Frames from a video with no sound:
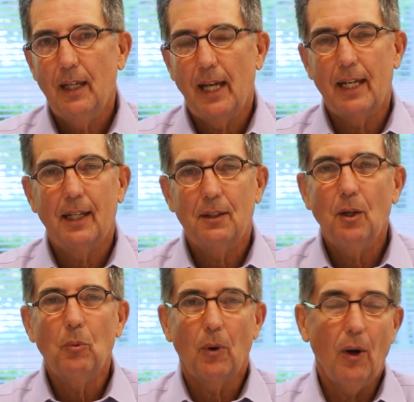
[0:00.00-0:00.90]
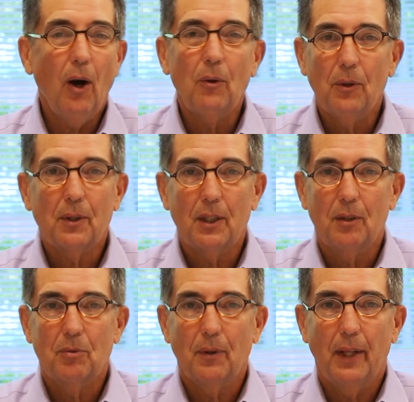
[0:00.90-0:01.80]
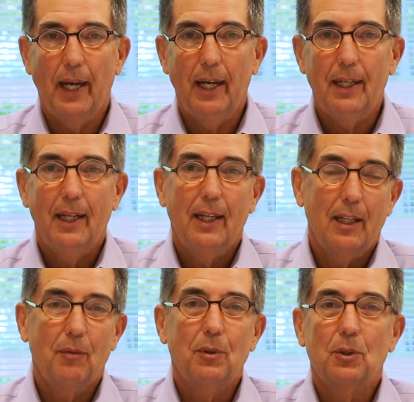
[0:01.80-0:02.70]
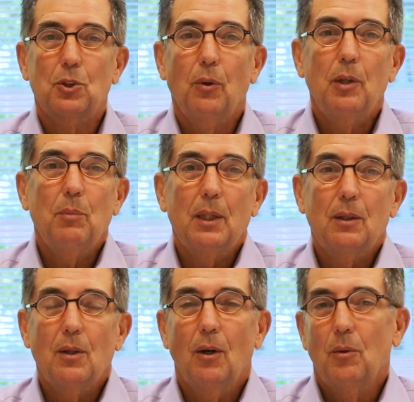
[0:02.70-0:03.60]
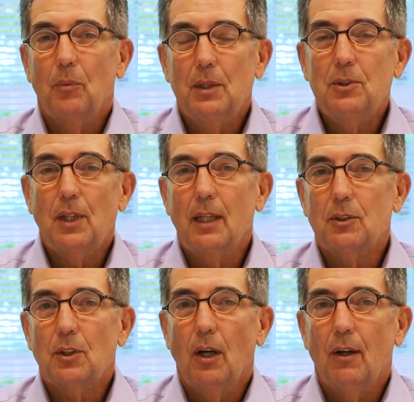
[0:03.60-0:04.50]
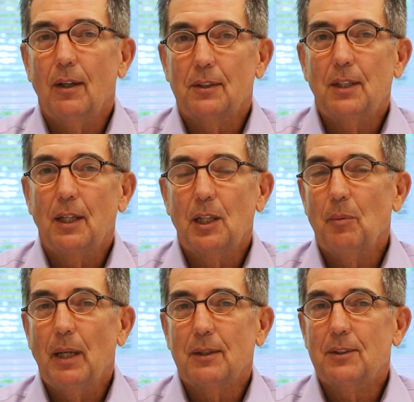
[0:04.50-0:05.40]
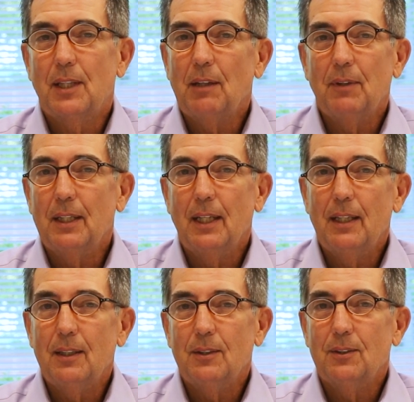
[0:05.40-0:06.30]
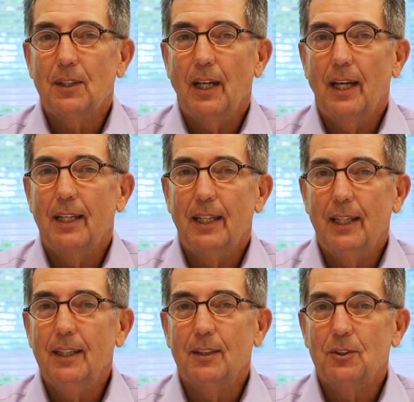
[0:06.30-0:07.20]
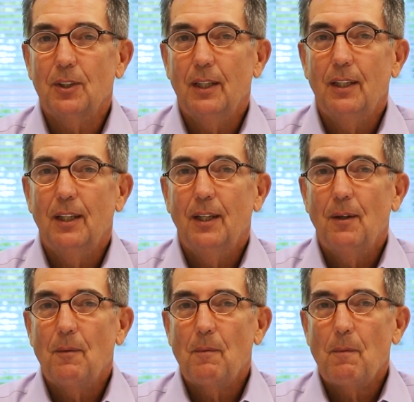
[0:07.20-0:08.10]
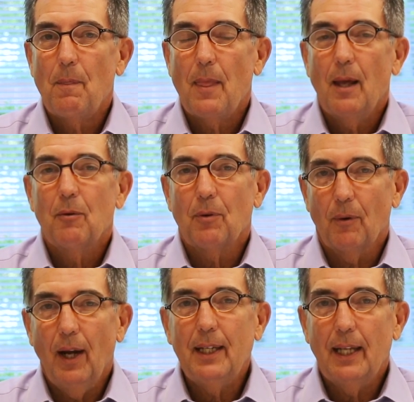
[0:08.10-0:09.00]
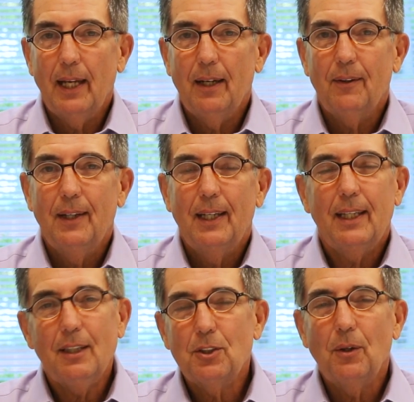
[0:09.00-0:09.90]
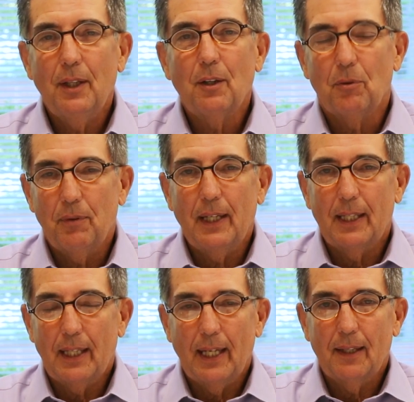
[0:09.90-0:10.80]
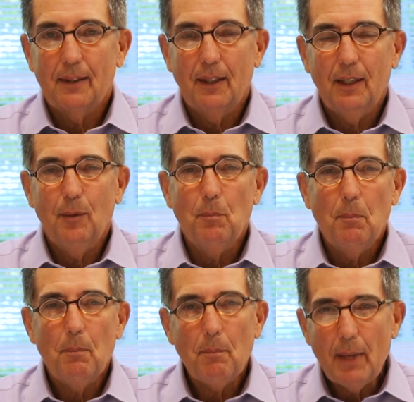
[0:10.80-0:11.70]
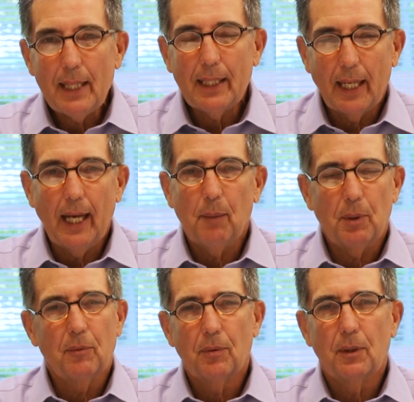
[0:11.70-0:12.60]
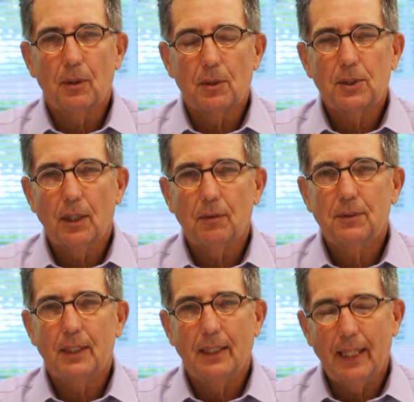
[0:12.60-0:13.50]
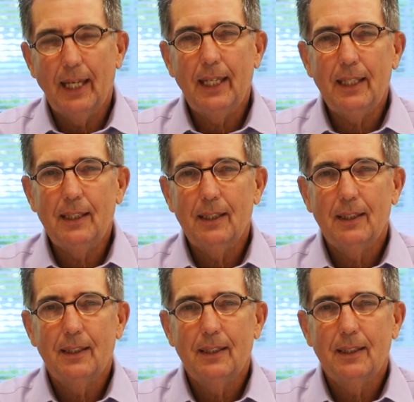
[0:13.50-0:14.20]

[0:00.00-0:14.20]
And I know we're all looking for that. If you'll join me on Wednesday's call, I'll tell you about Stevie D's and his. For right now, get your little fanny out there and make it happen for yourself today.